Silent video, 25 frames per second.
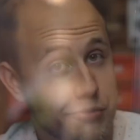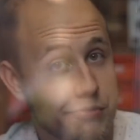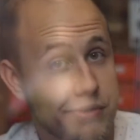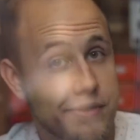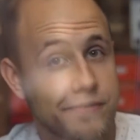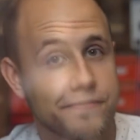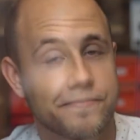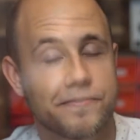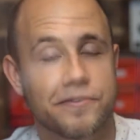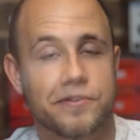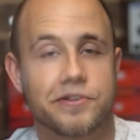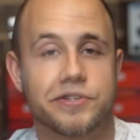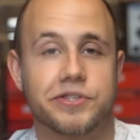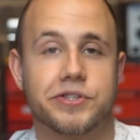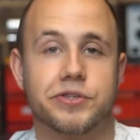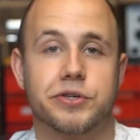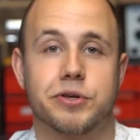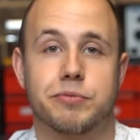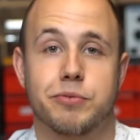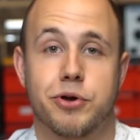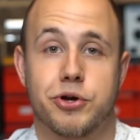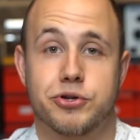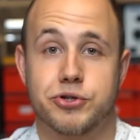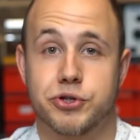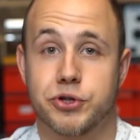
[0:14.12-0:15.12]
my first
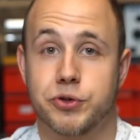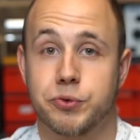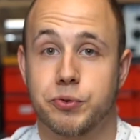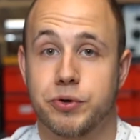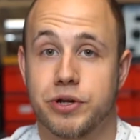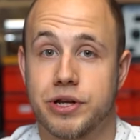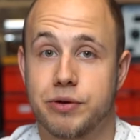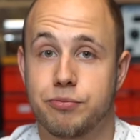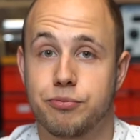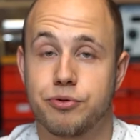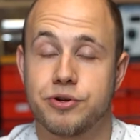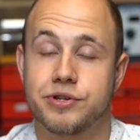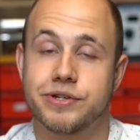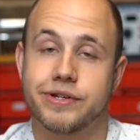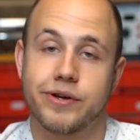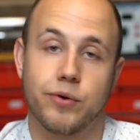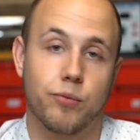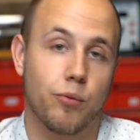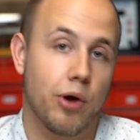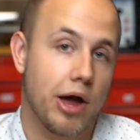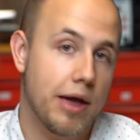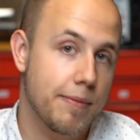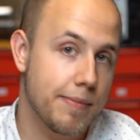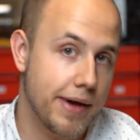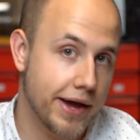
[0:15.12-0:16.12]
commercial 3D printer
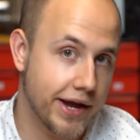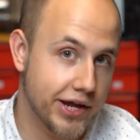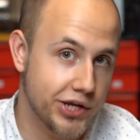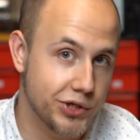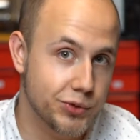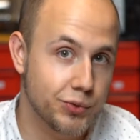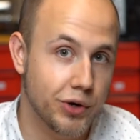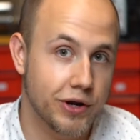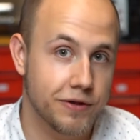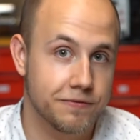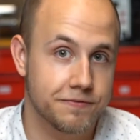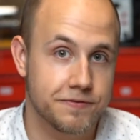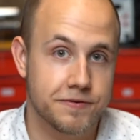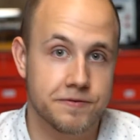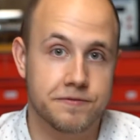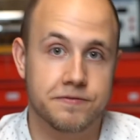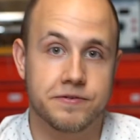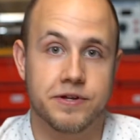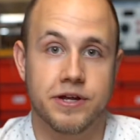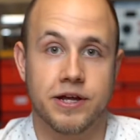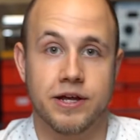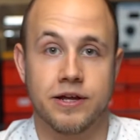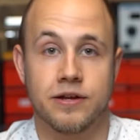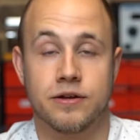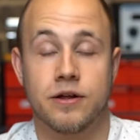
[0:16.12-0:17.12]
way back in
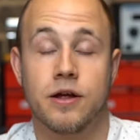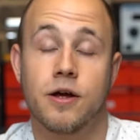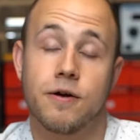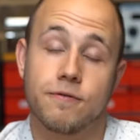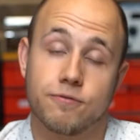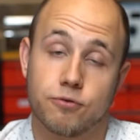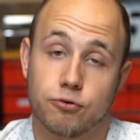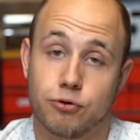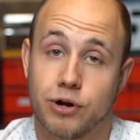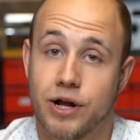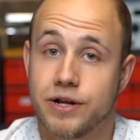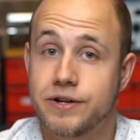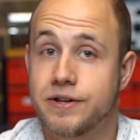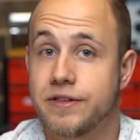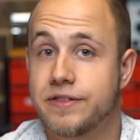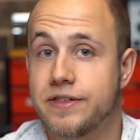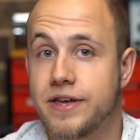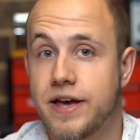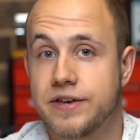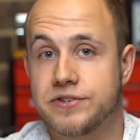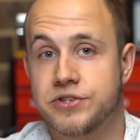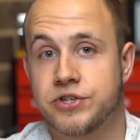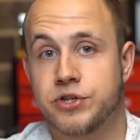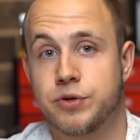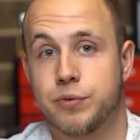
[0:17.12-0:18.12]
2015 for around
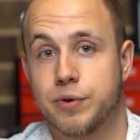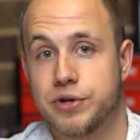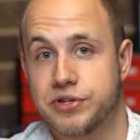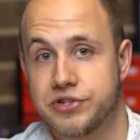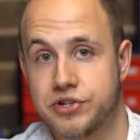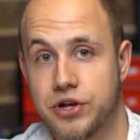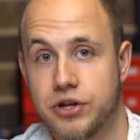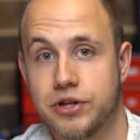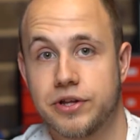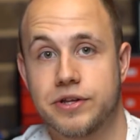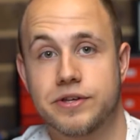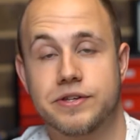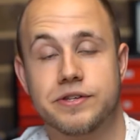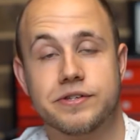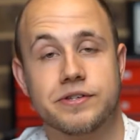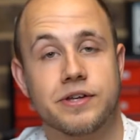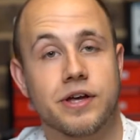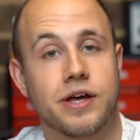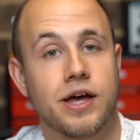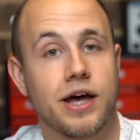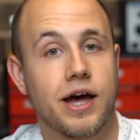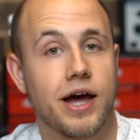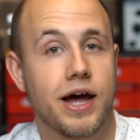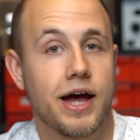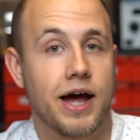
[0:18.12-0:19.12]
$1,000 US.
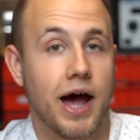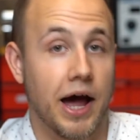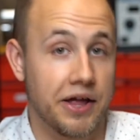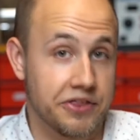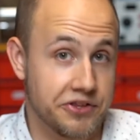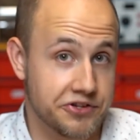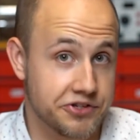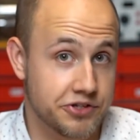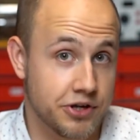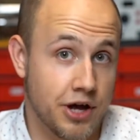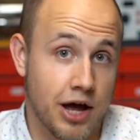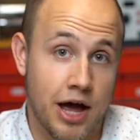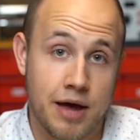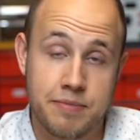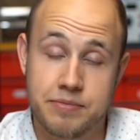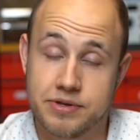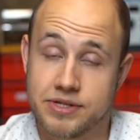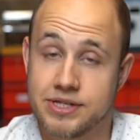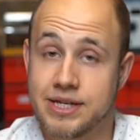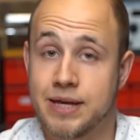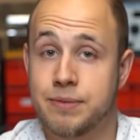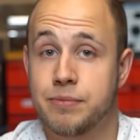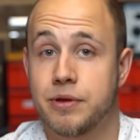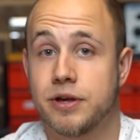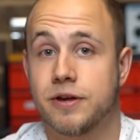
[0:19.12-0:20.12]
At the time it
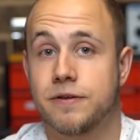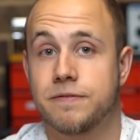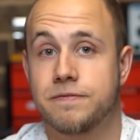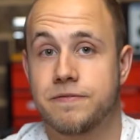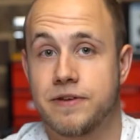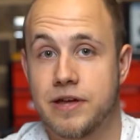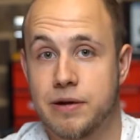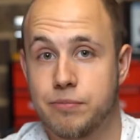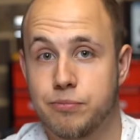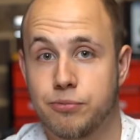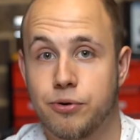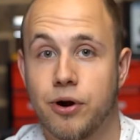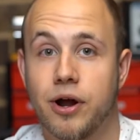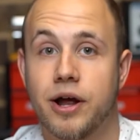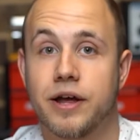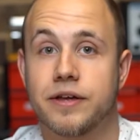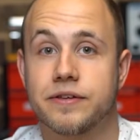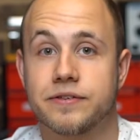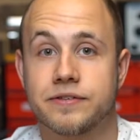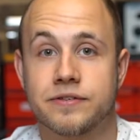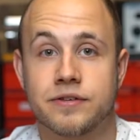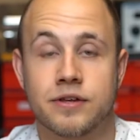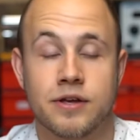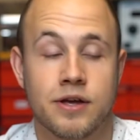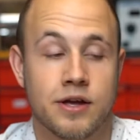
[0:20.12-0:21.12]
seemed like a fair
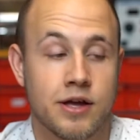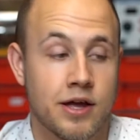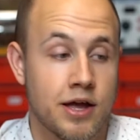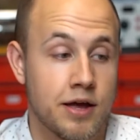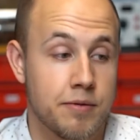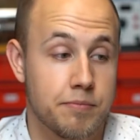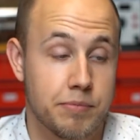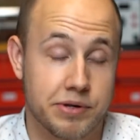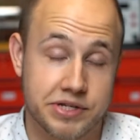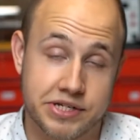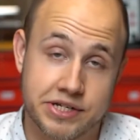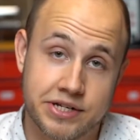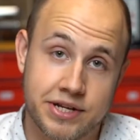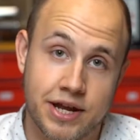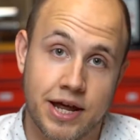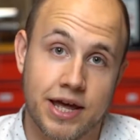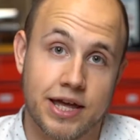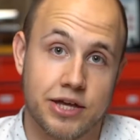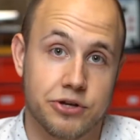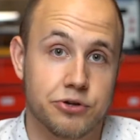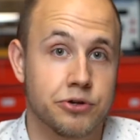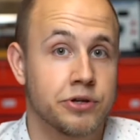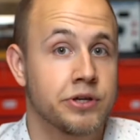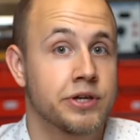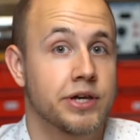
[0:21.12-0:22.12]
price, but today
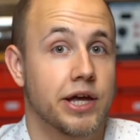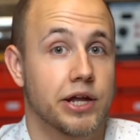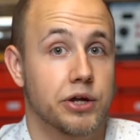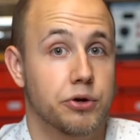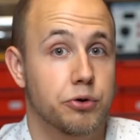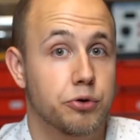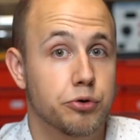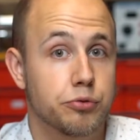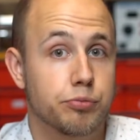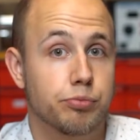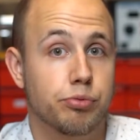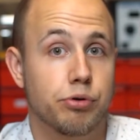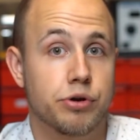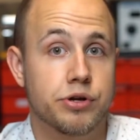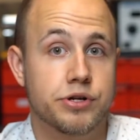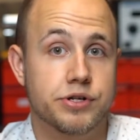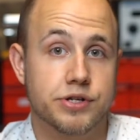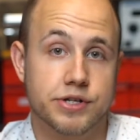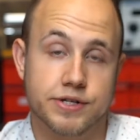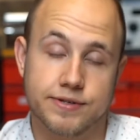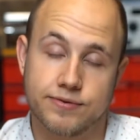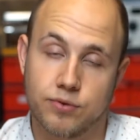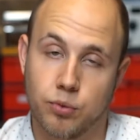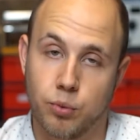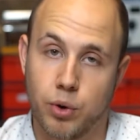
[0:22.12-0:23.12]
you can get good
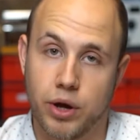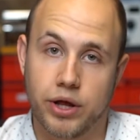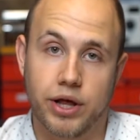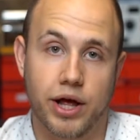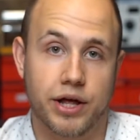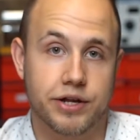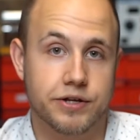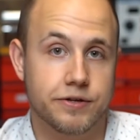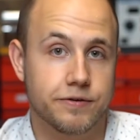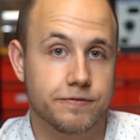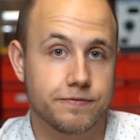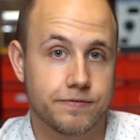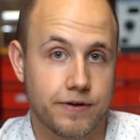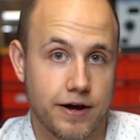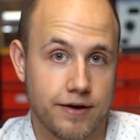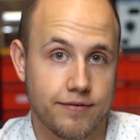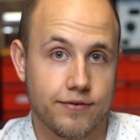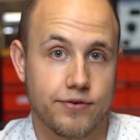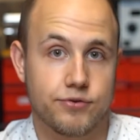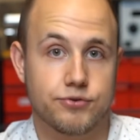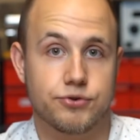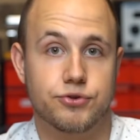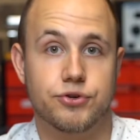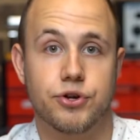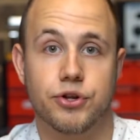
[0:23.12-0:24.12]
printers for well under
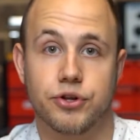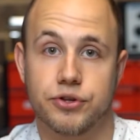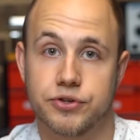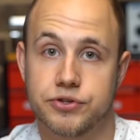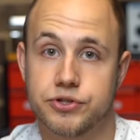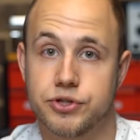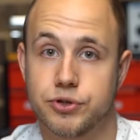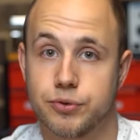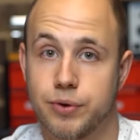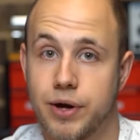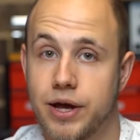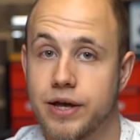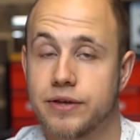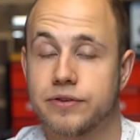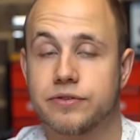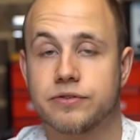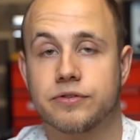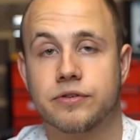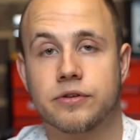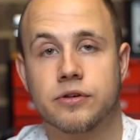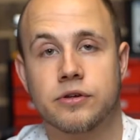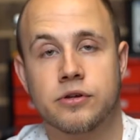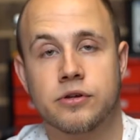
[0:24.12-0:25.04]
$500 US.